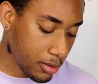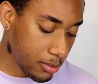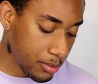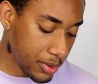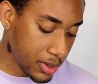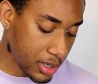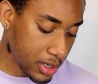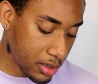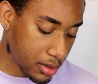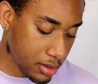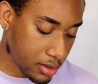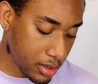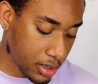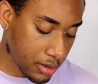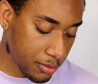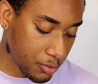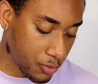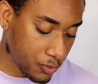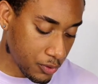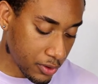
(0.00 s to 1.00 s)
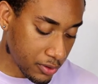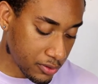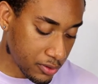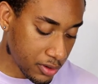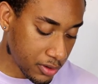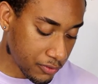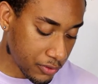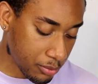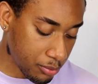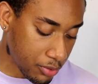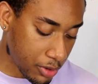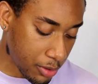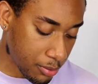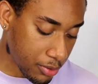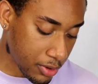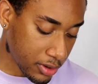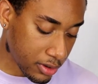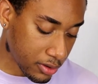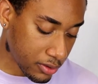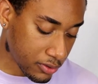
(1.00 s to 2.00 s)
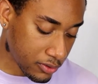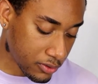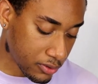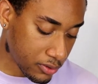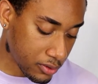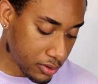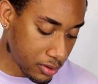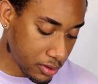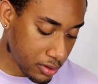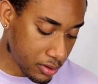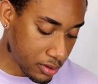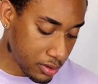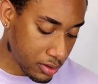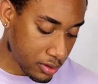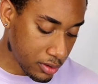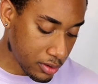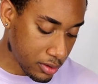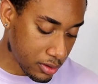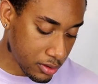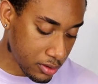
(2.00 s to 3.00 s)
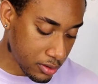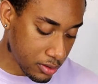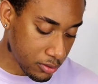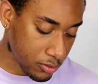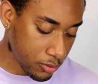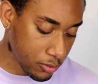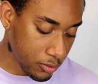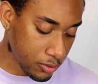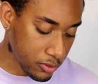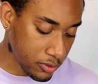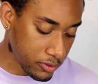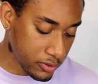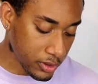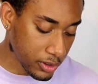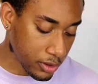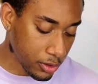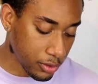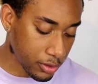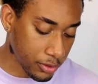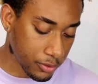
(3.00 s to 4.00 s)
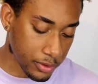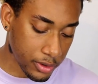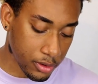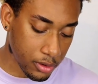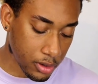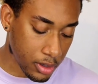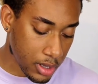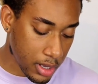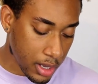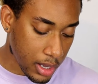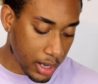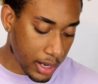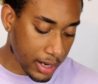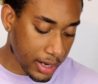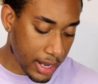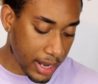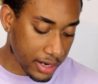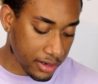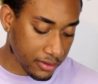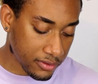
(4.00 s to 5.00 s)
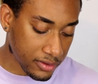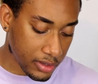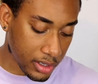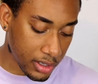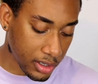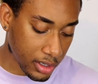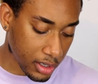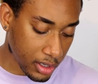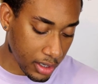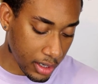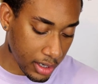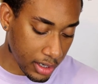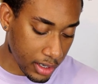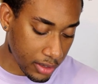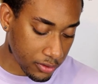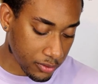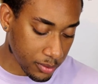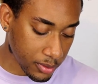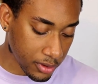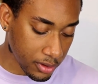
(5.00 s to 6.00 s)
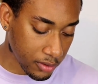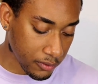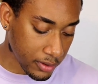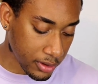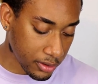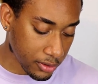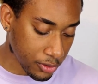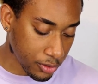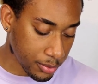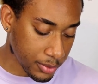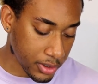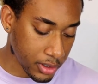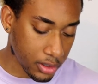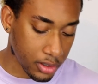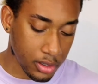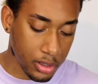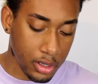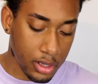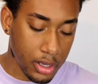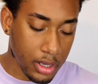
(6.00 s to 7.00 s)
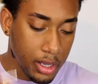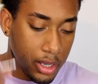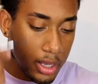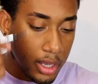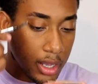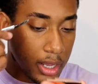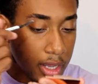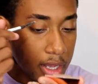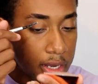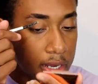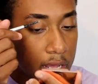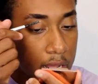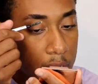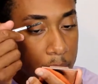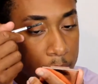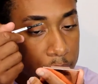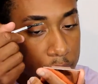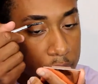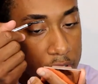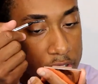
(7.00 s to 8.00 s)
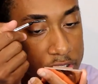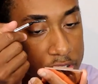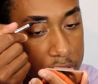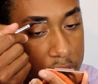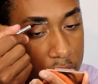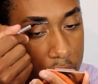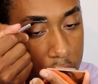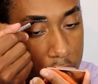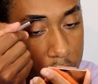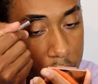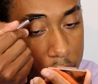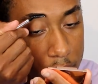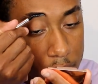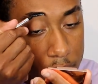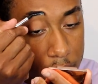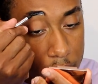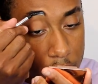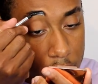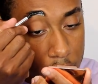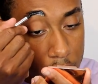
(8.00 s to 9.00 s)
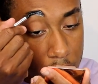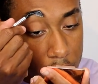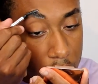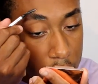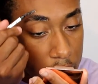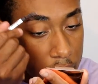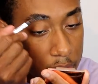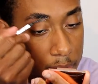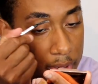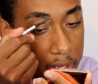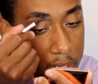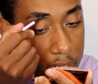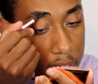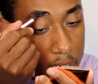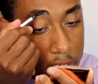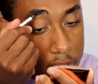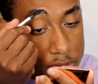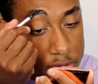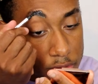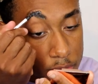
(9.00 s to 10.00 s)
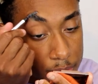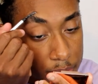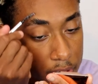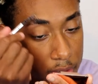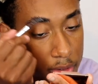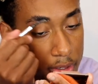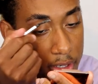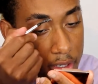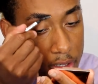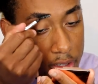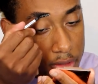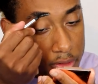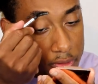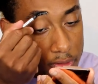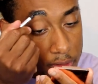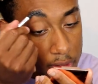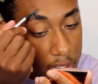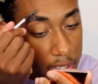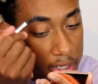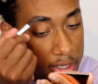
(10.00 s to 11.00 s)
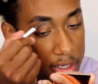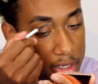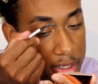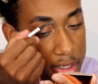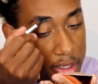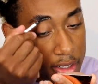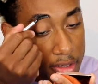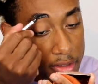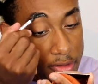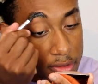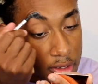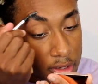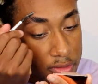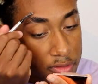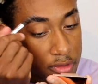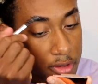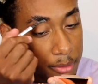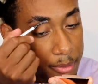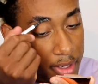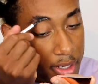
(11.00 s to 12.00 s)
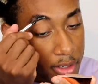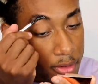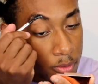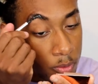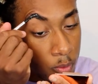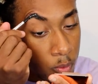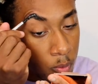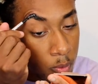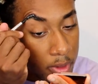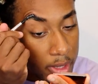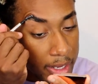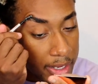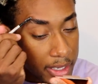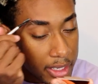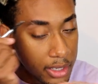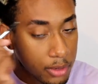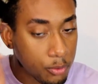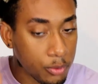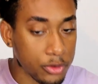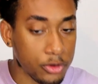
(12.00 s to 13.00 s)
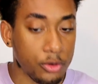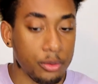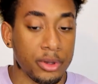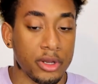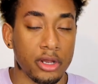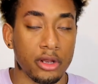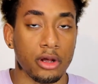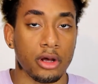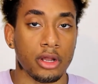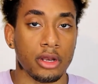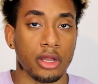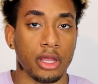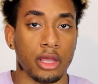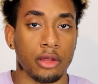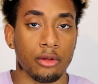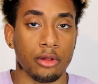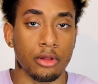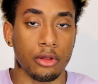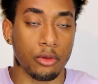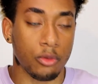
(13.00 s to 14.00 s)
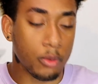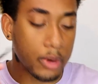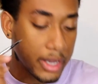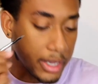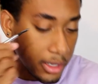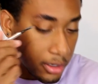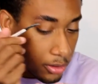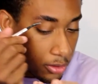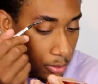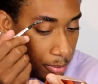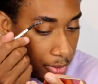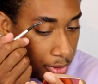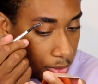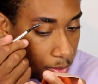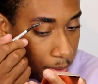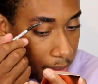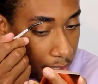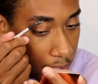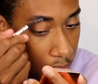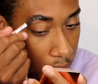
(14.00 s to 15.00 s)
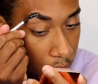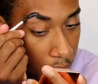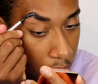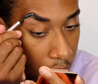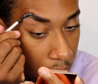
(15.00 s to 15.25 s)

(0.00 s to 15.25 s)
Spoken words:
But I've moved on to different brow products. Still a holy grail. And I just take it and I swirl it around a little bit and I brush it up in my actual brow hairs. And it does come in, like, when you put it on, it'll look white. It'll appear white.